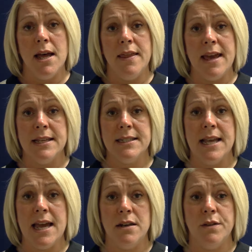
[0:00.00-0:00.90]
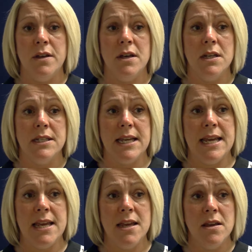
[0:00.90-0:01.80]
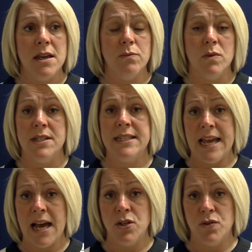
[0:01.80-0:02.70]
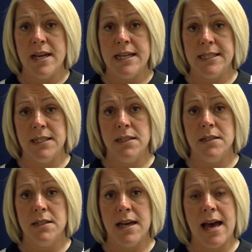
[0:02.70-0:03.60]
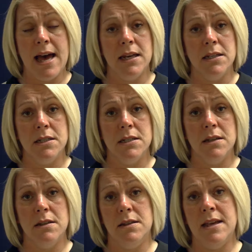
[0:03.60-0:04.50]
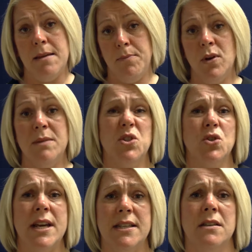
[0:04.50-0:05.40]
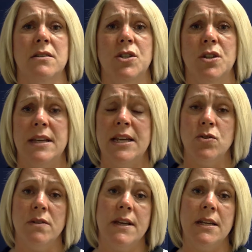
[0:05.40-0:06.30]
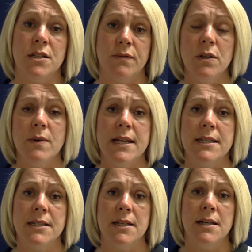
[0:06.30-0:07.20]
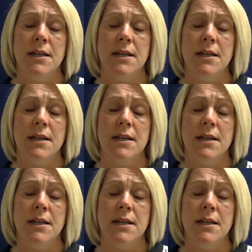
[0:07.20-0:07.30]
They said that he was dehydrated and they put him straight onto intravenous fluids.